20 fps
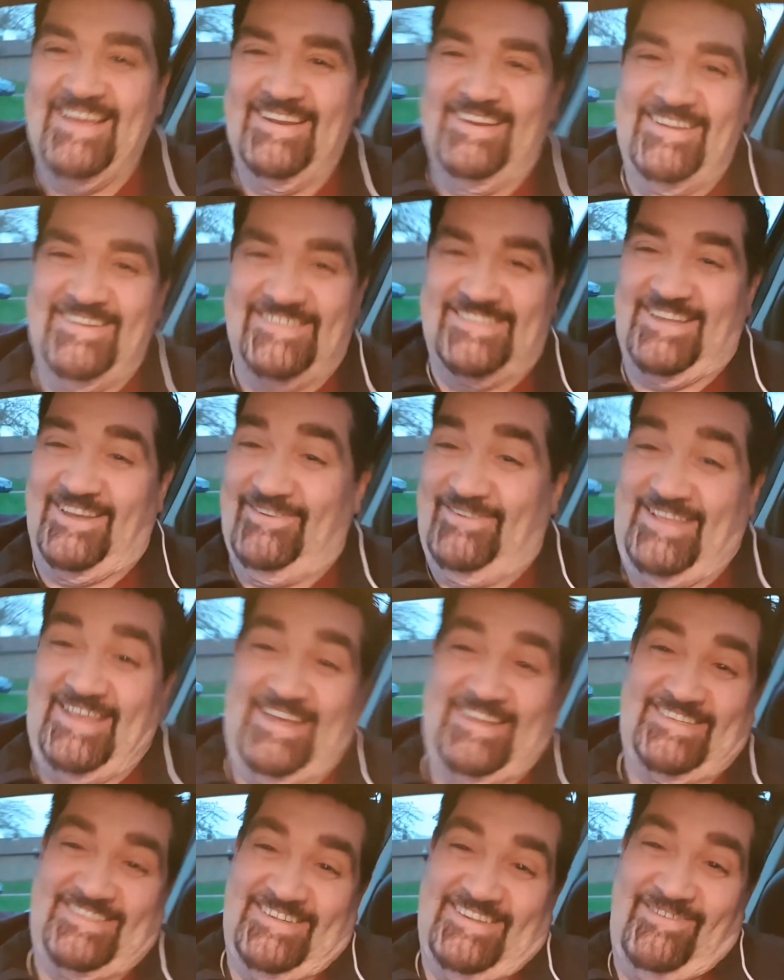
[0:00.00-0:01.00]
so
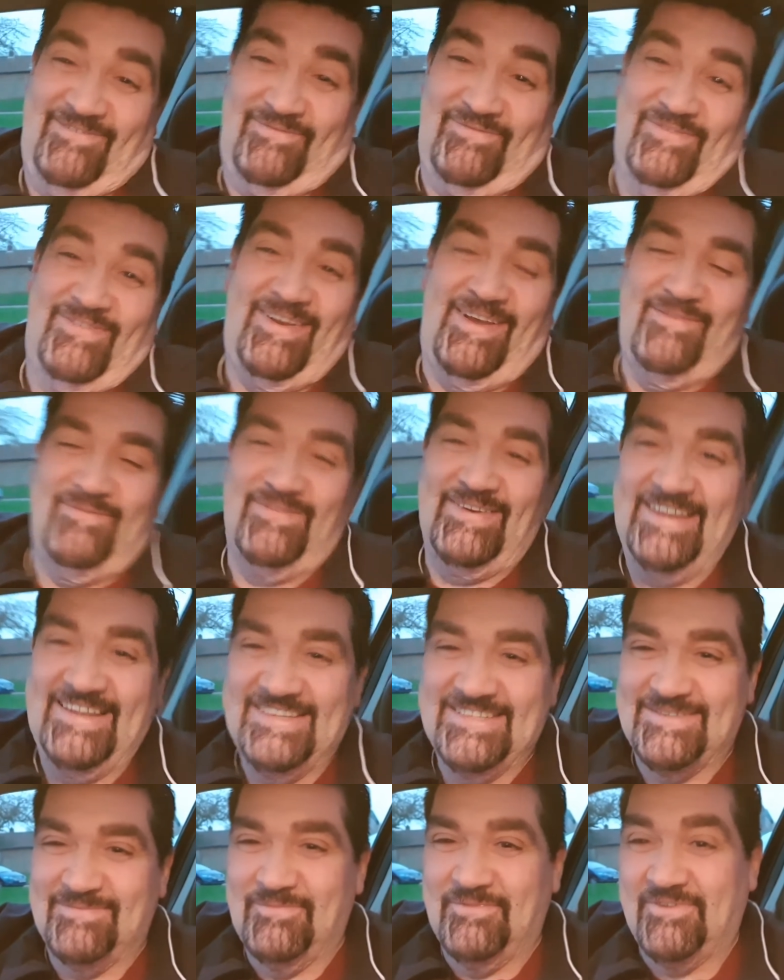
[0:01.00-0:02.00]
yes, I
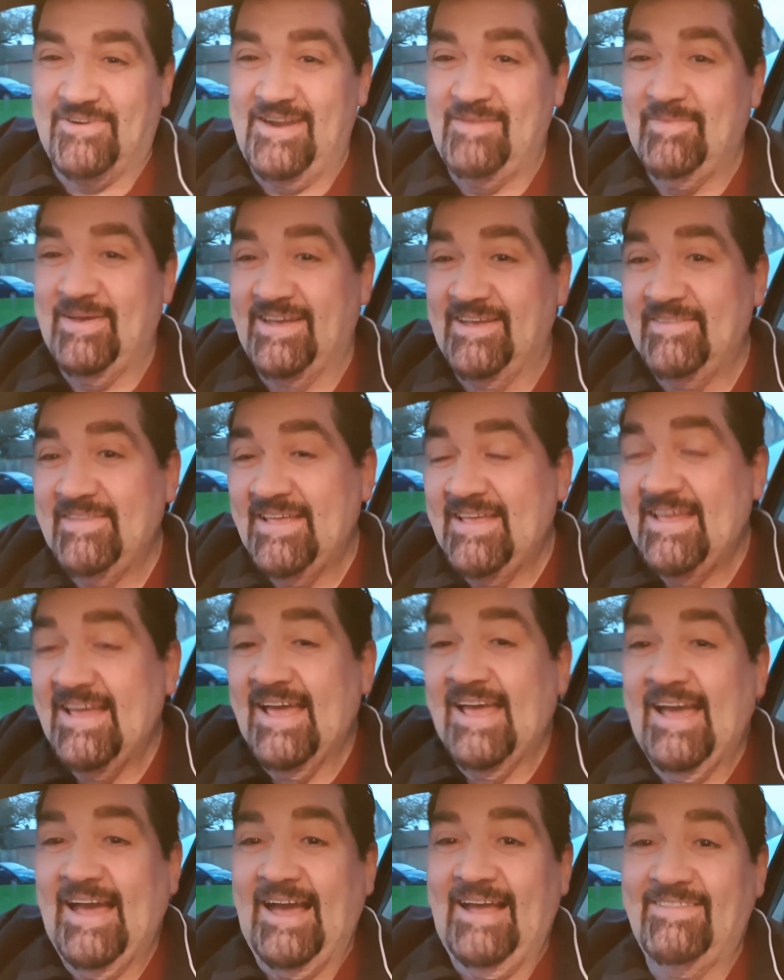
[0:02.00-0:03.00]
flicked some cream at her,
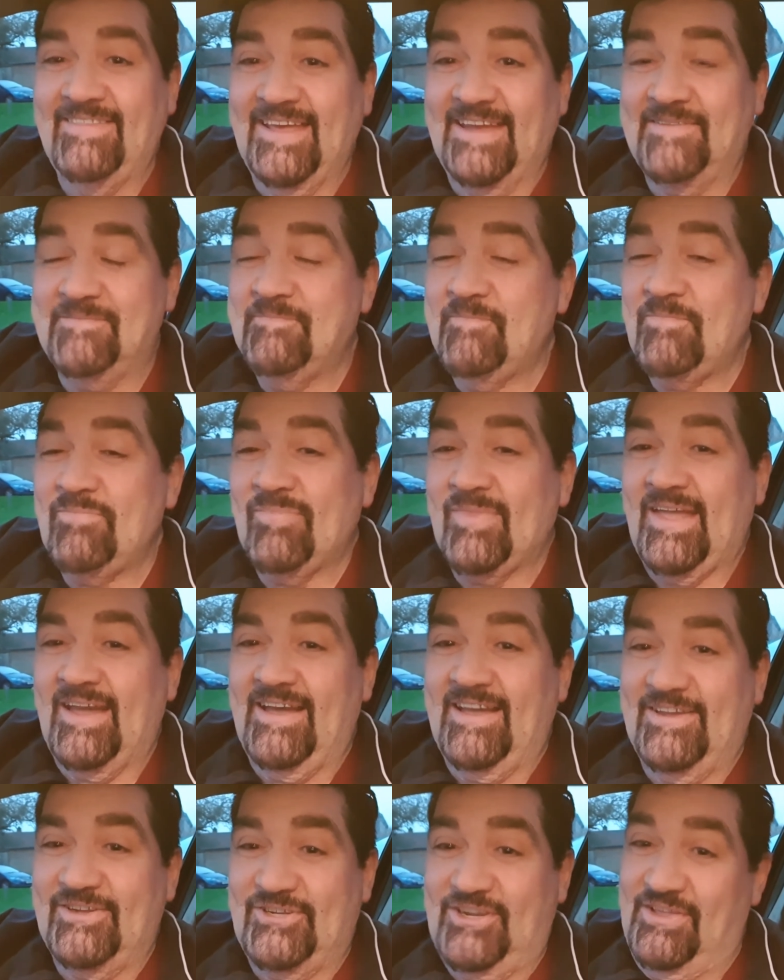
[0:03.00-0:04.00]
and then
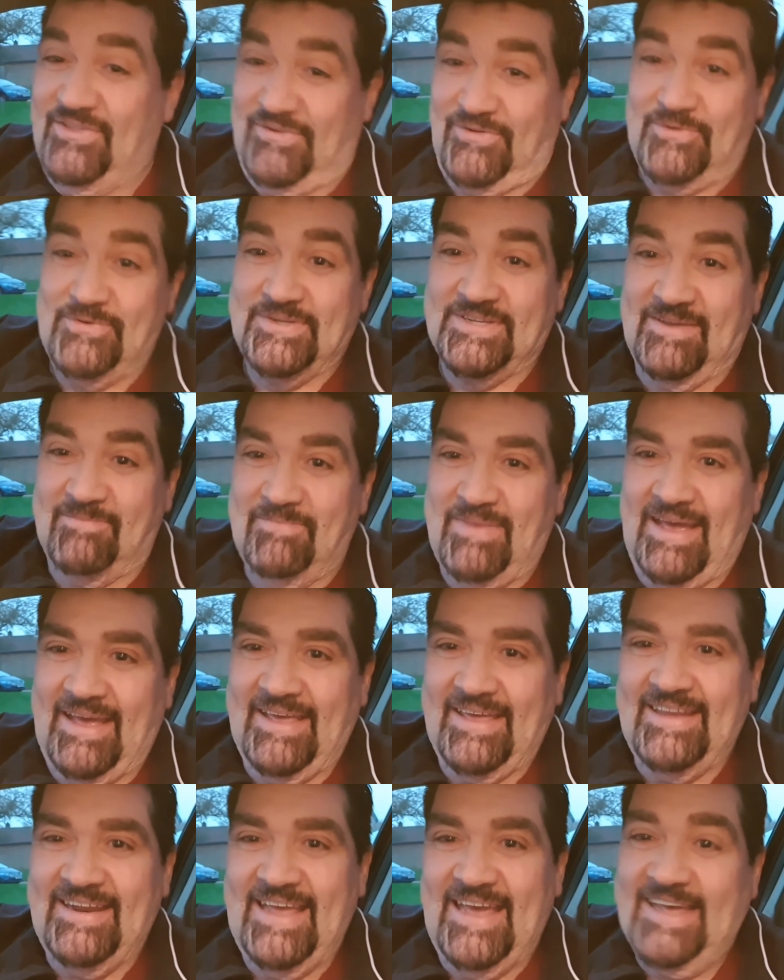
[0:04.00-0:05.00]
she threw some
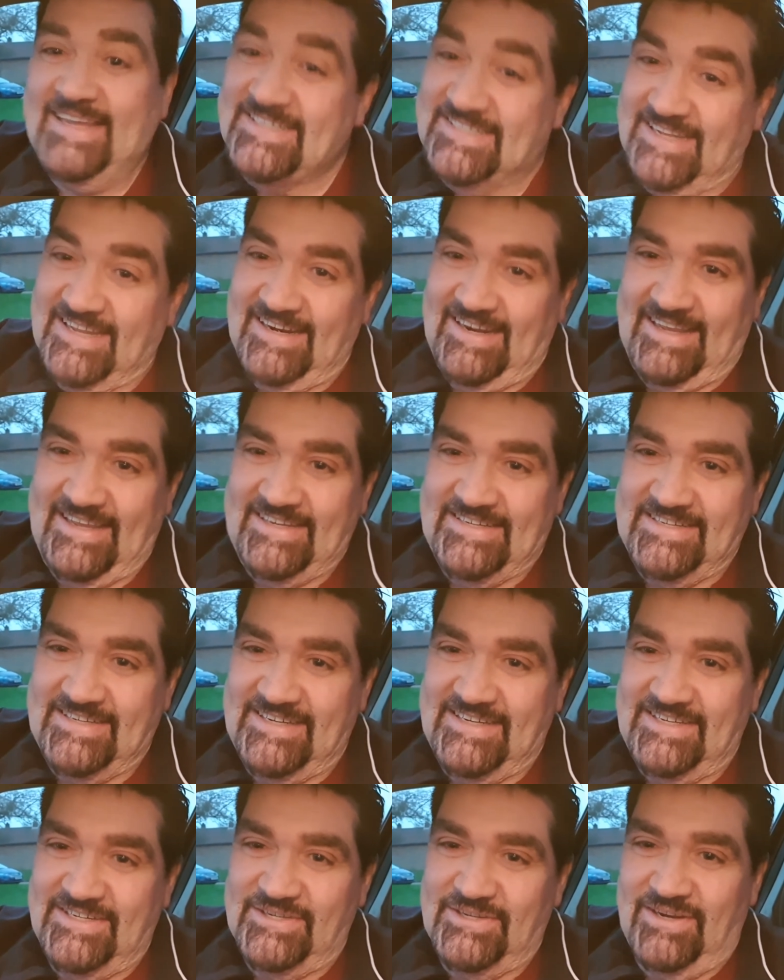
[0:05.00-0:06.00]
back, and it escalated
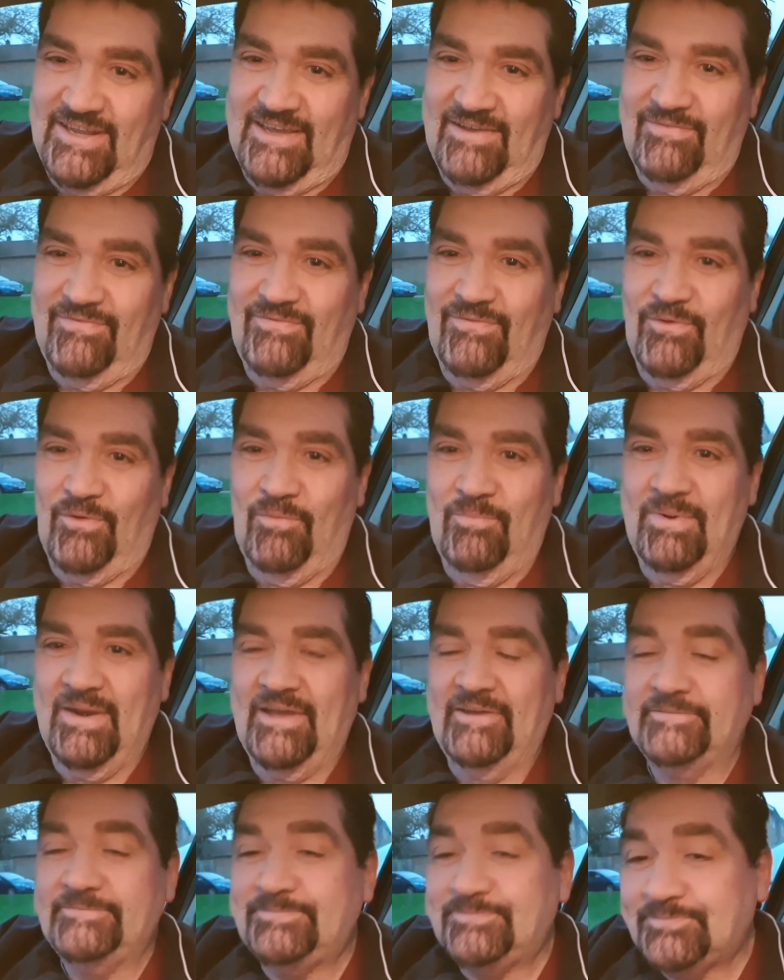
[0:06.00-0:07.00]
into like a
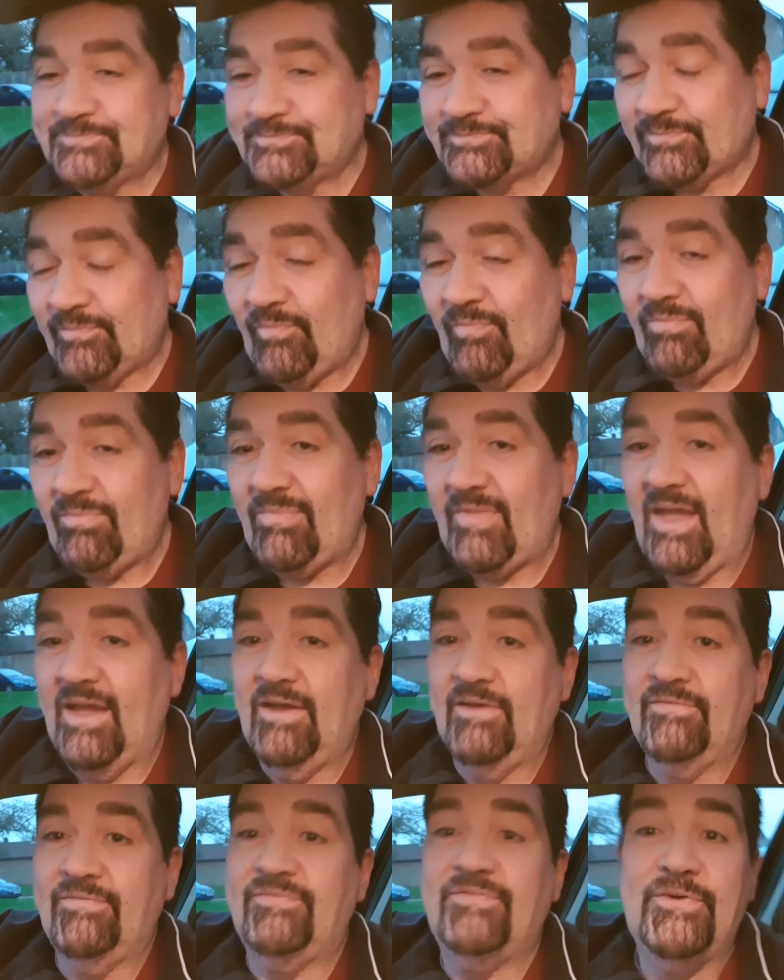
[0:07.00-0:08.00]
full-blown
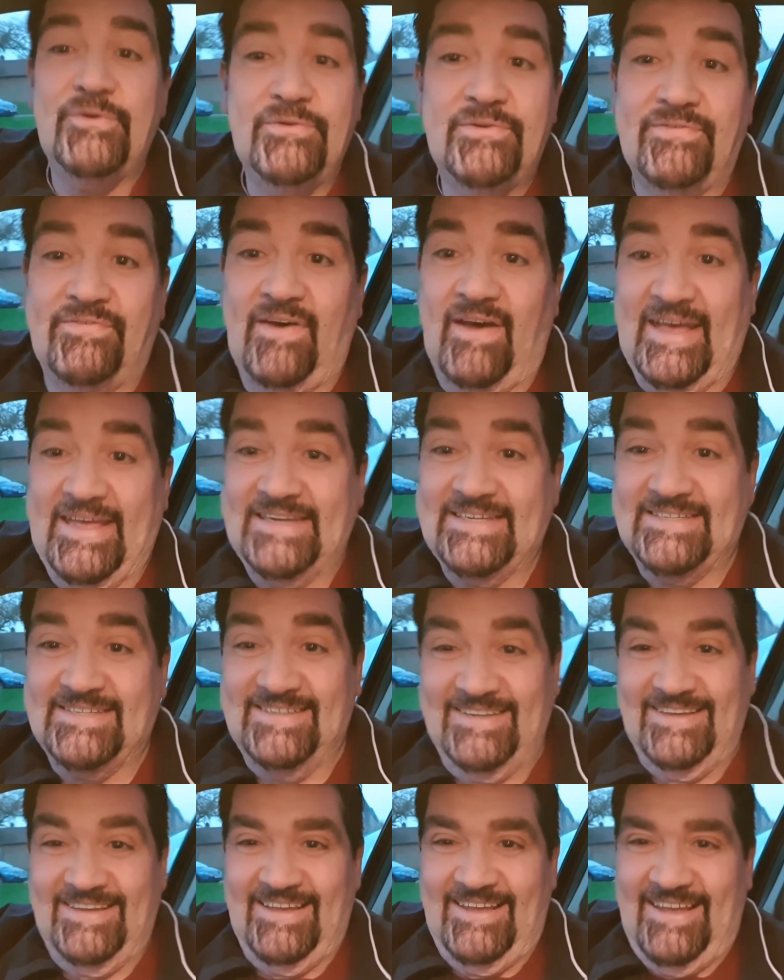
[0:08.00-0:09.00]
food fight.
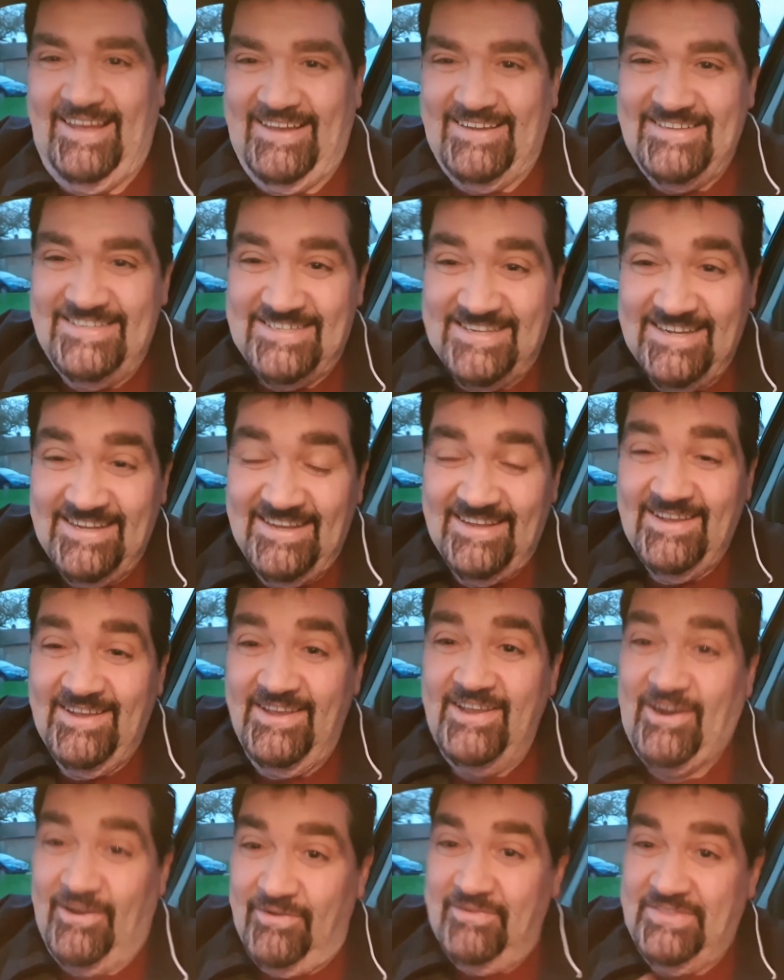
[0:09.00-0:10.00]
And
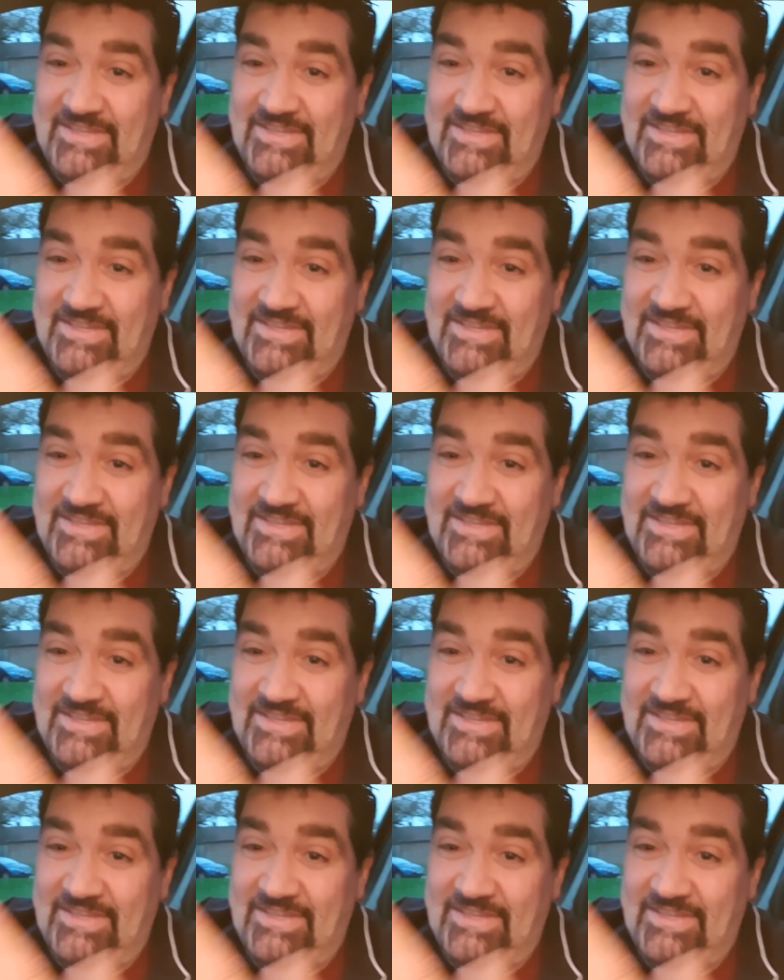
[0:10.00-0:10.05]
you know, and